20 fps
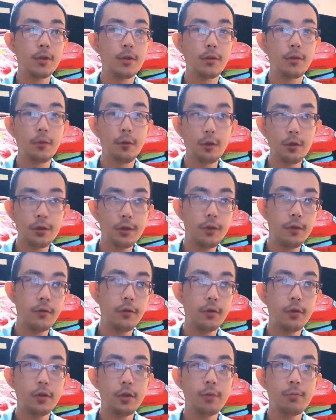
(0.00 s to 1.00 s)
So first of
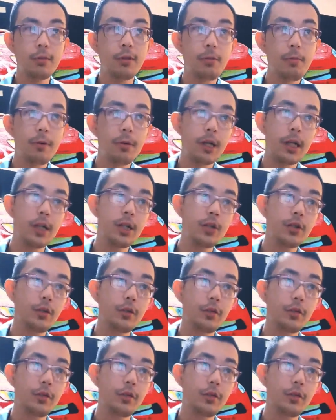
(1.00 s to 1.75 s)
all is preparation of